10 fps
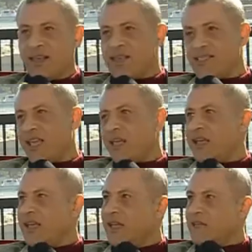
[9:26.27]
See,
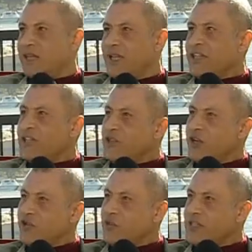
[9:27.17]
let's
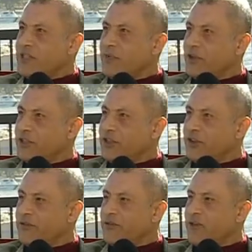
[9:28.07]
start with the point
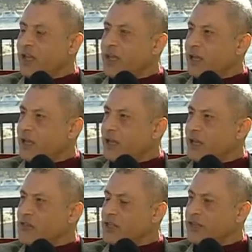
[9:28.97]
of
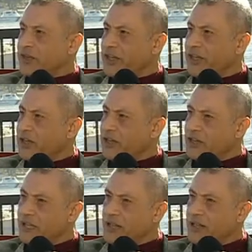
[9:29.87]
concentrating on
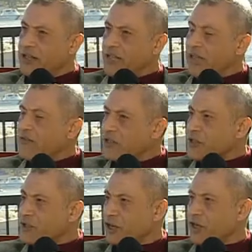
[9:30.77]
the
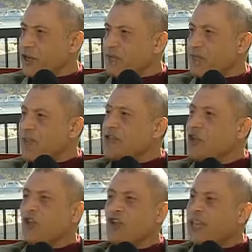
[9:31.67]
infrastructure, but
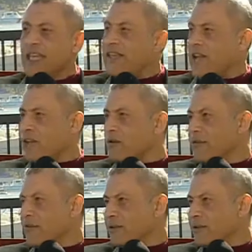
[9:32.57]
not only in Cairo.